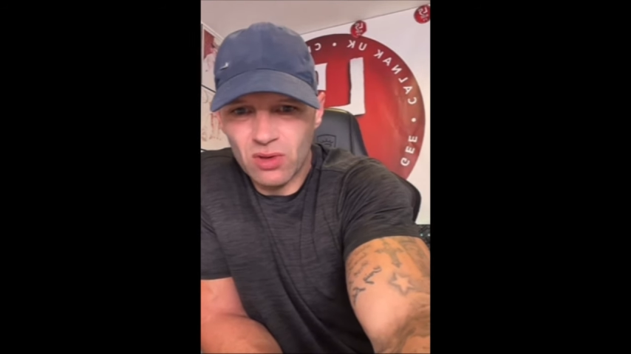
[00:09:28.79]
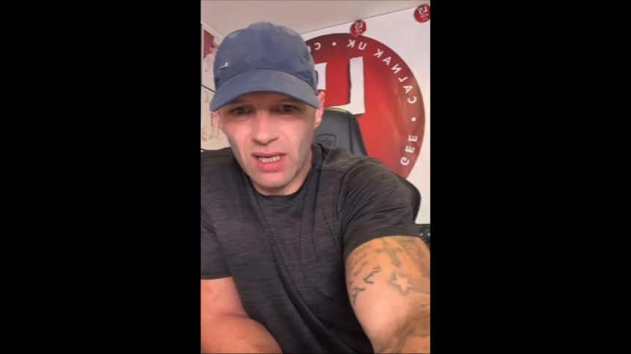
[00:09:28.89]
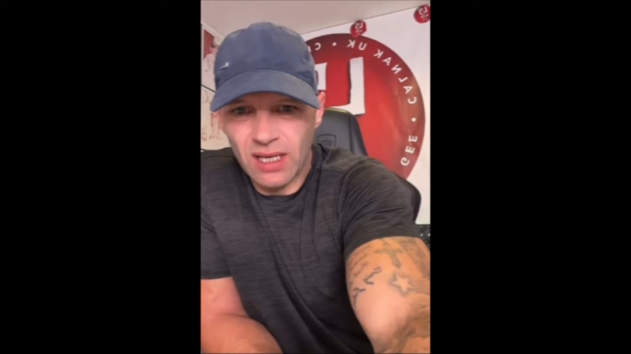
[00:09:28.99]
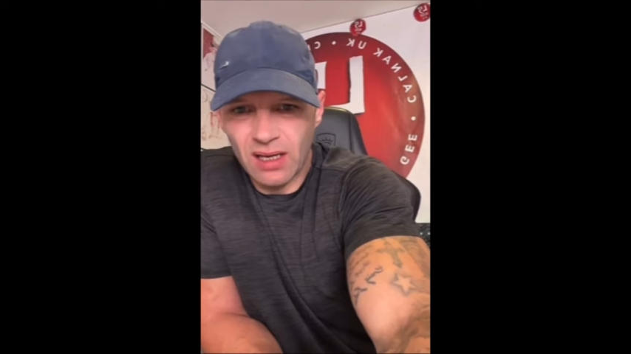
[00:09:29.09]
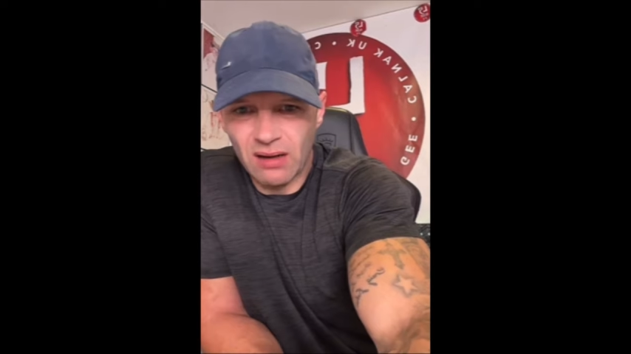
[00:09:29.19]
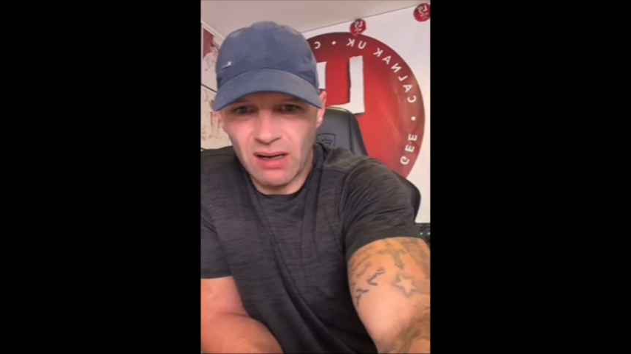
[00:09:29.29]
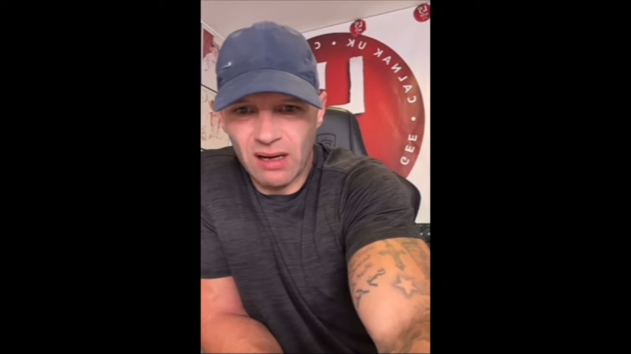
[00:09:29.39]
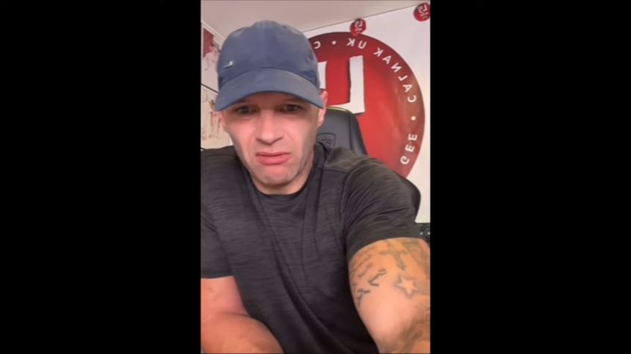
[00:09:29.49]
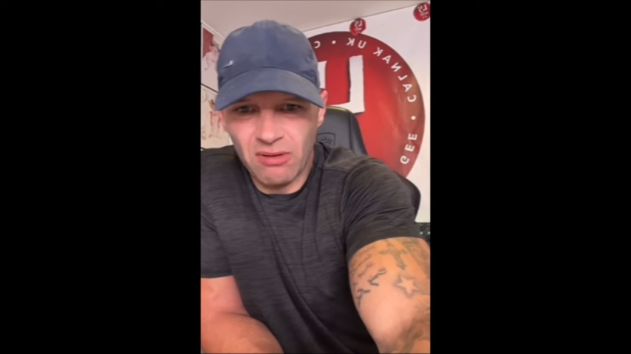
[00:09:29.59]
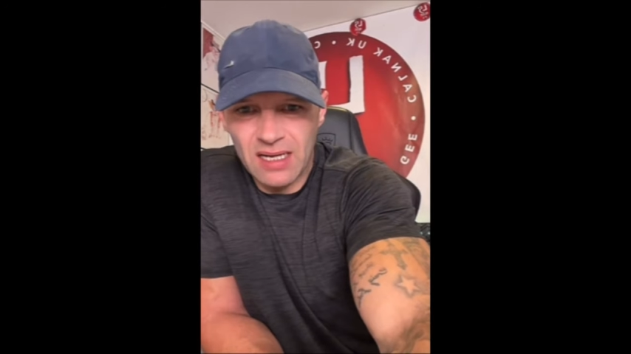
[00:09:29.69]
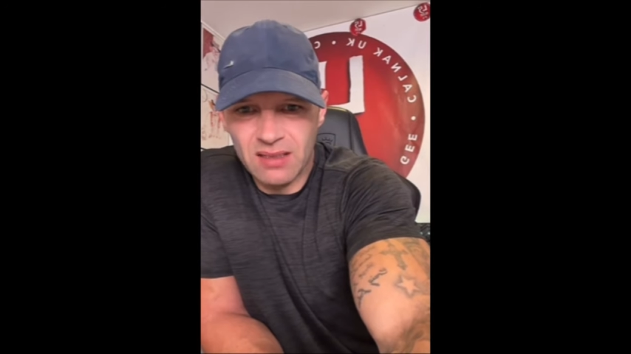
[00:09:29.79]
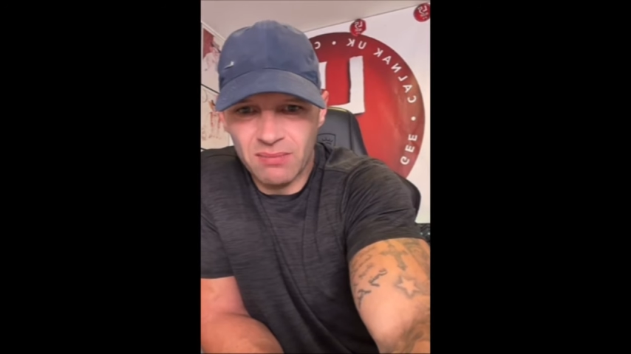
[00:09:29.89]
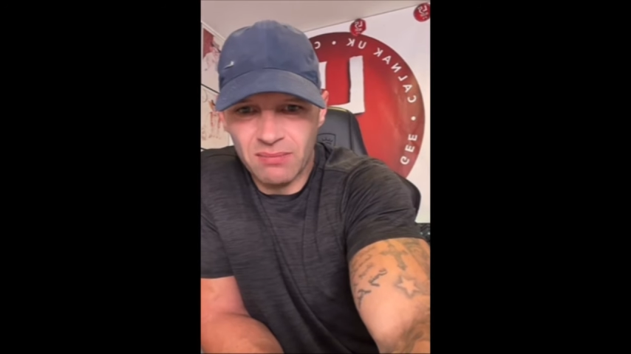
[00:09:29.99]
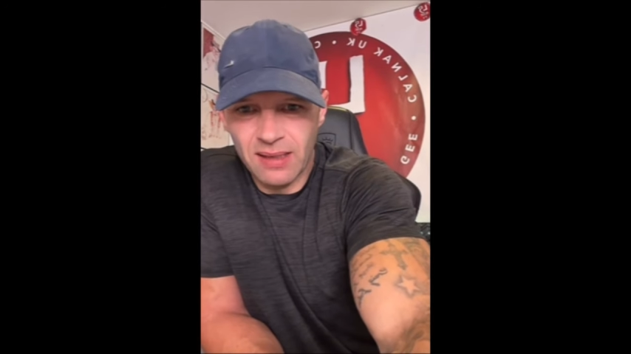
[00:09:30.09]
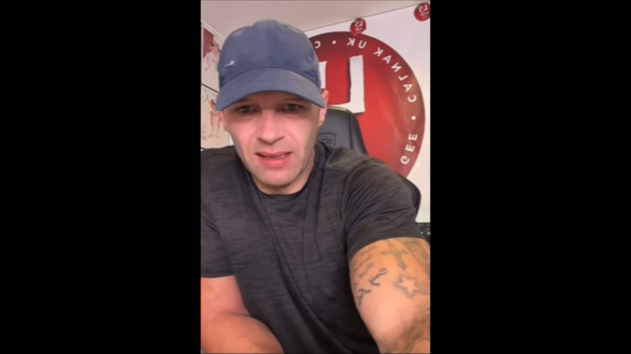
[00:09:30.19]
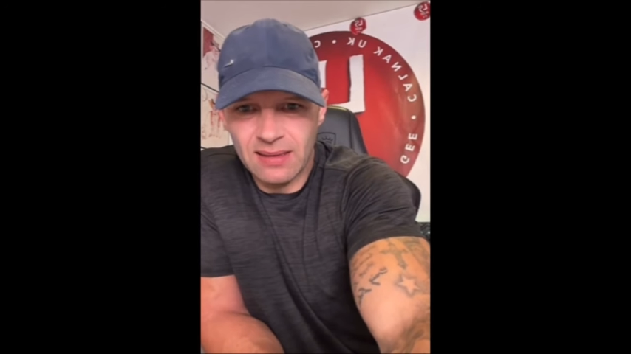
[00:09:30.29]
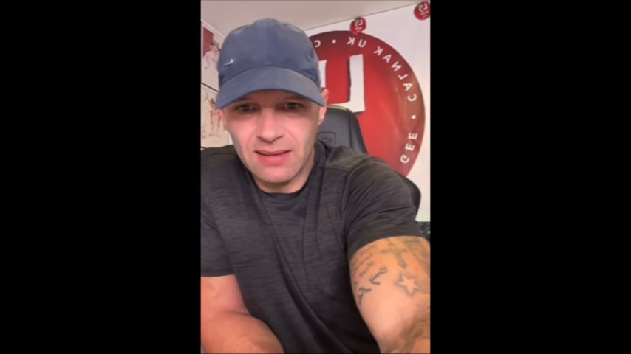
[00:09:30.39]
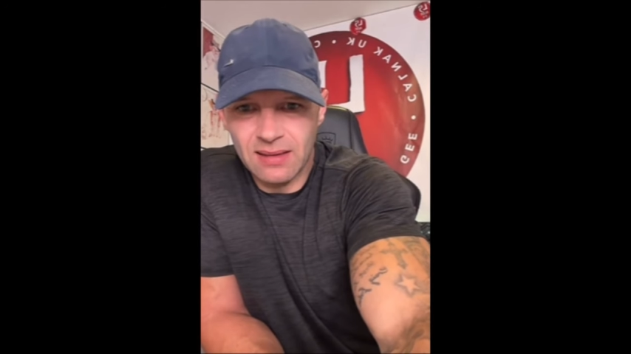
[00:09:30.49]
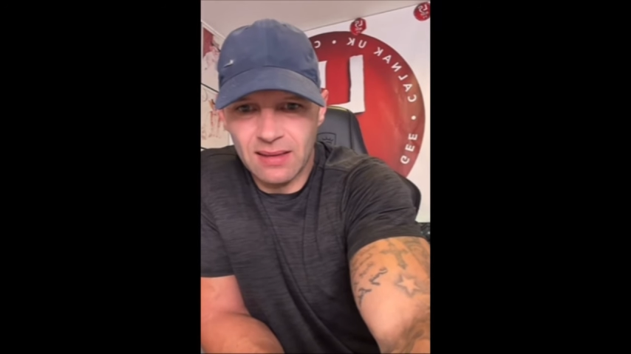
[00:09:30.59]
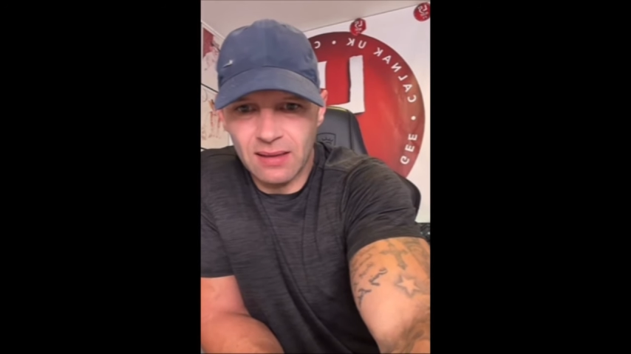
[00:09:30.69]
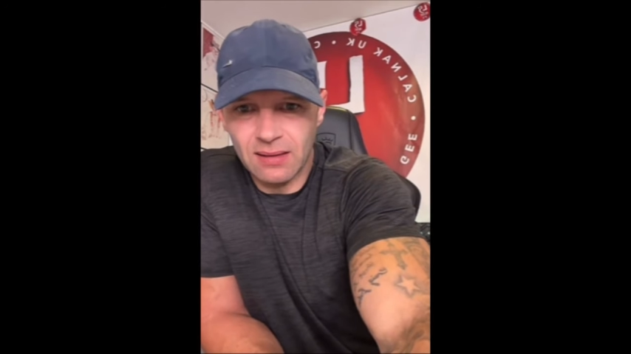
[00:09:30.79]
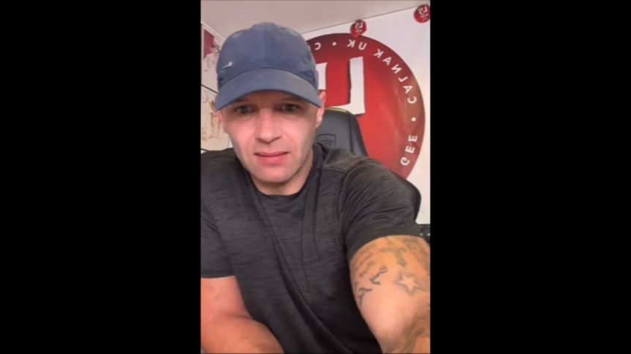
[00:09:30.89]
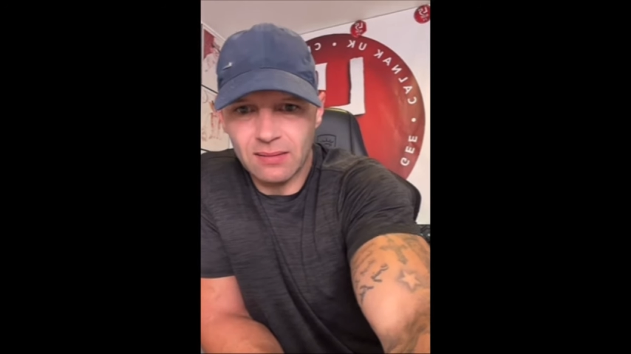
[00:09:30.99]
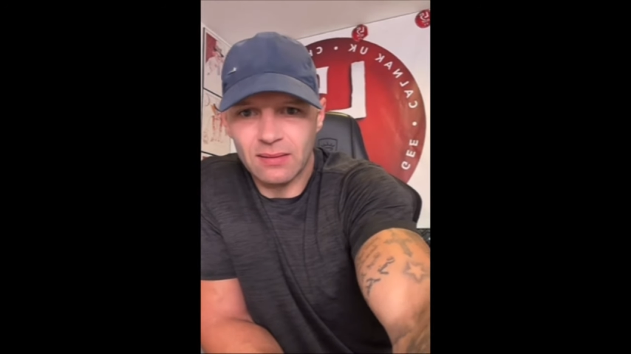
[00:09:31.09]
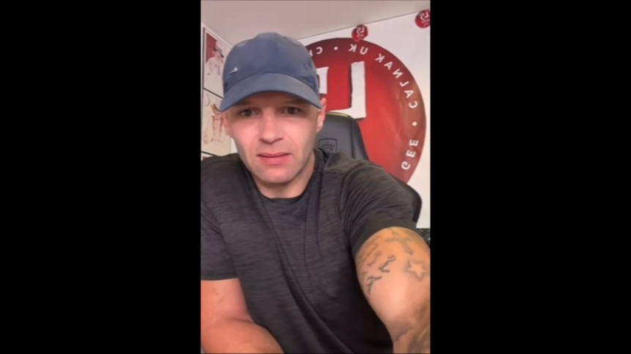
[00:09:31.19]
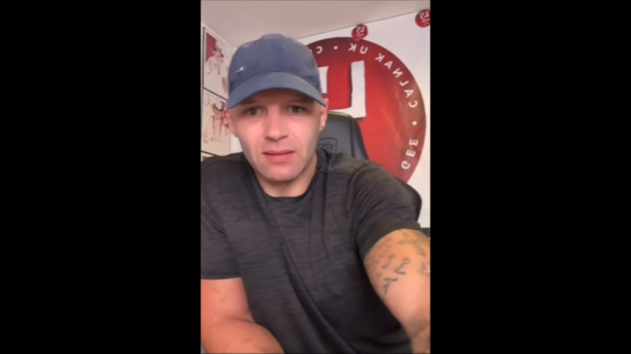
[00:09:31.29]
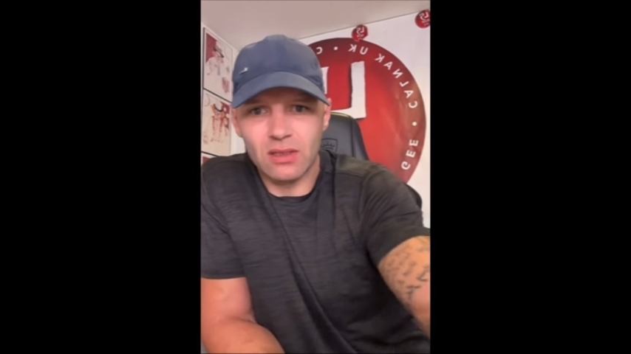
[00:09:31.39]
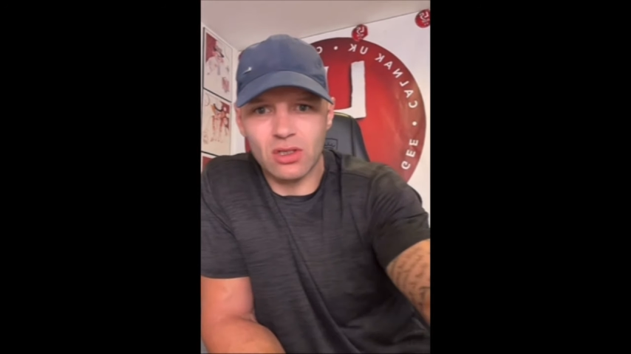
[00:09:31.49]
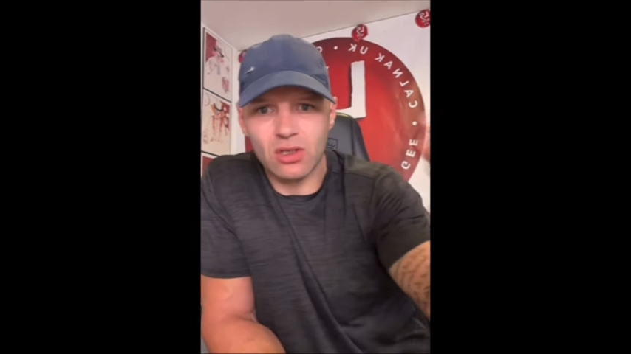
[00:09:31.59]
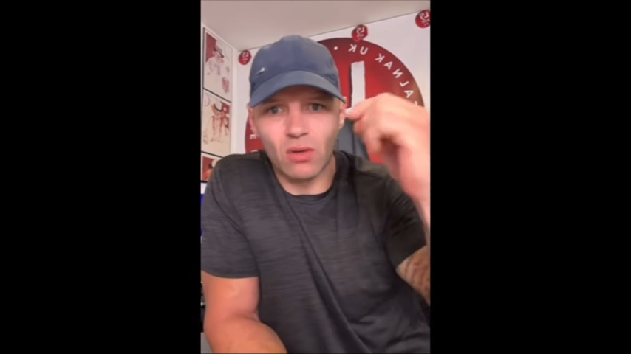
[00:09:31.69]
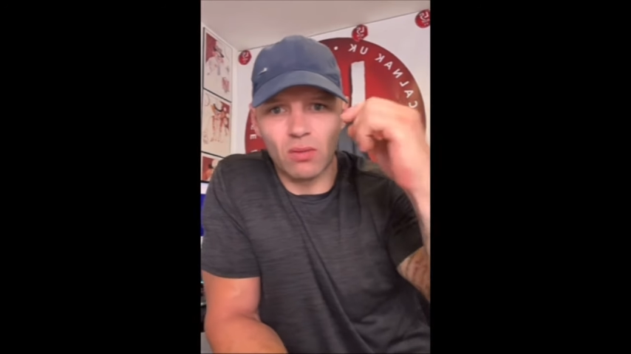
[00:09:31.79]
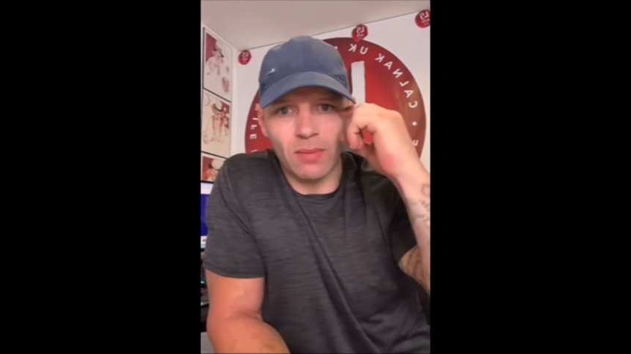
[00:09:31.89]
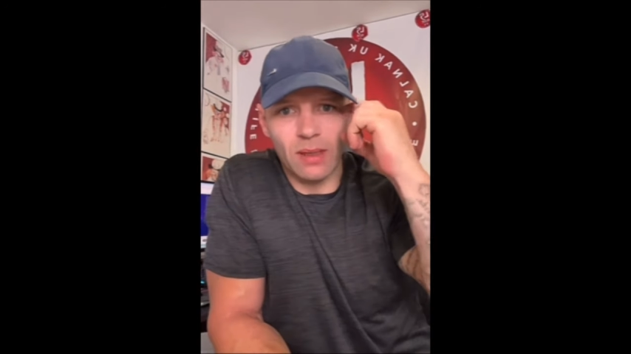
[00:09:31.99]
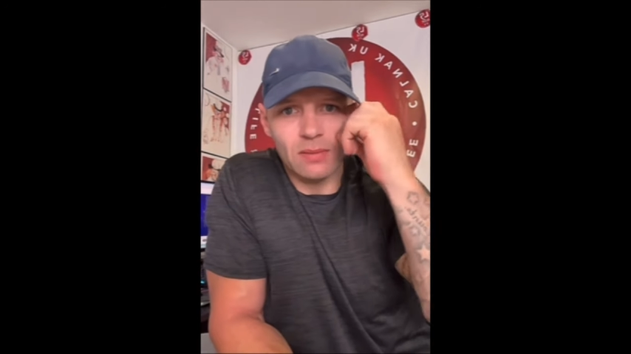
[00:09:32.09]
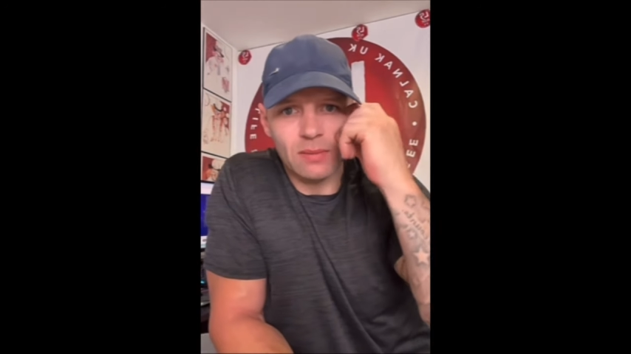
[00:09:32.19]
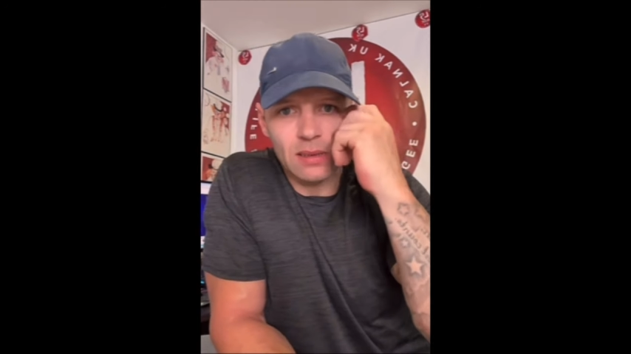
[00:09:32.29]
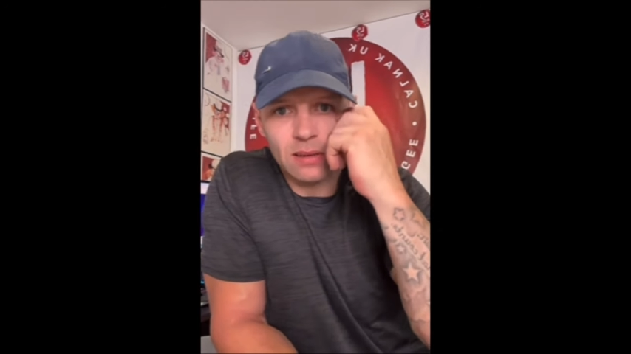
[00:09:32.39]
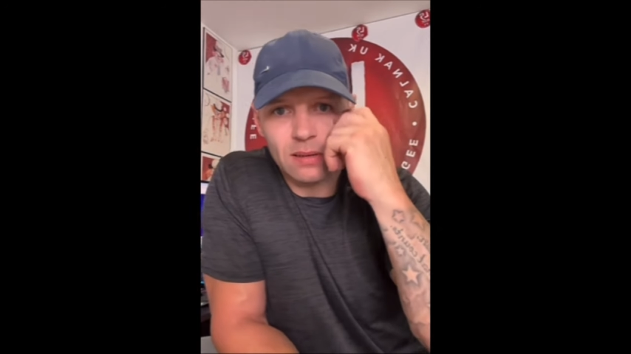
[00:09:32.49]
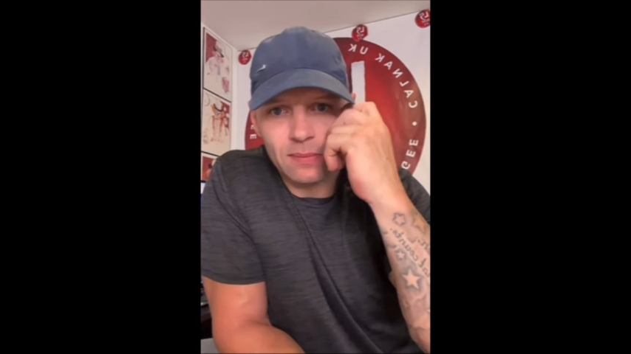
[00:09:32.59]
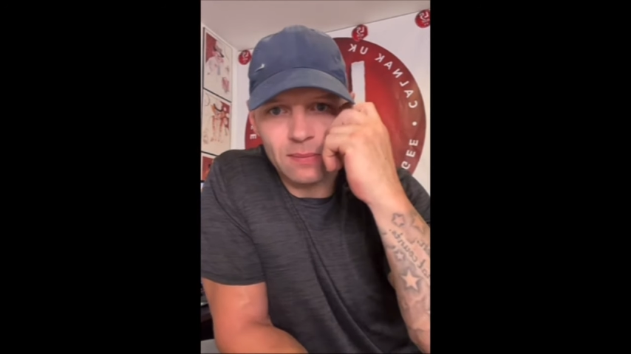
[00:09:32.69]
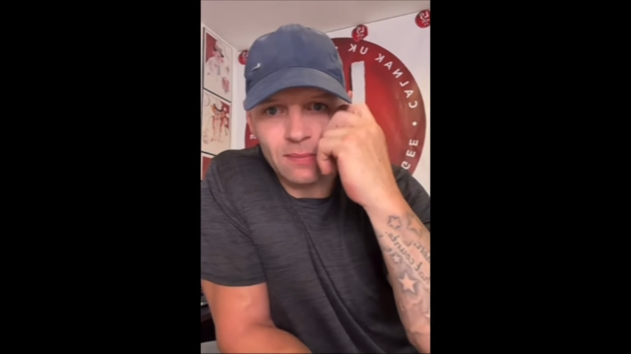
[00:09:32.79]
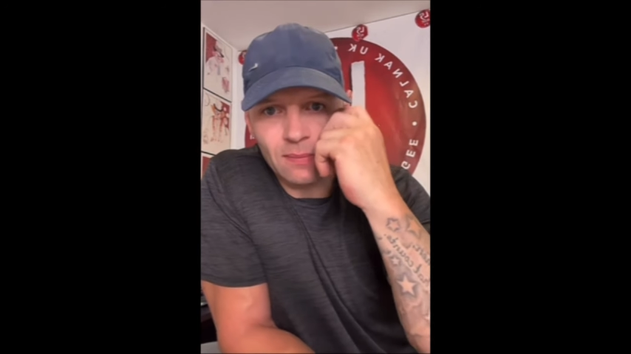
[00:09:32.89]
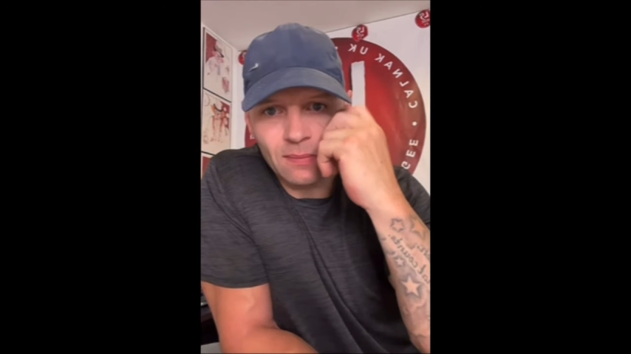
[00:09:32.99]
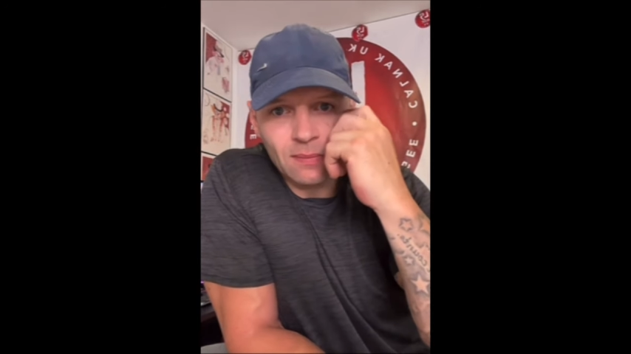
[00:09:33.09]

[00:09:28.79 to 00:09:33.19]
you know, just like harassing birds and that. Scumbags, mate.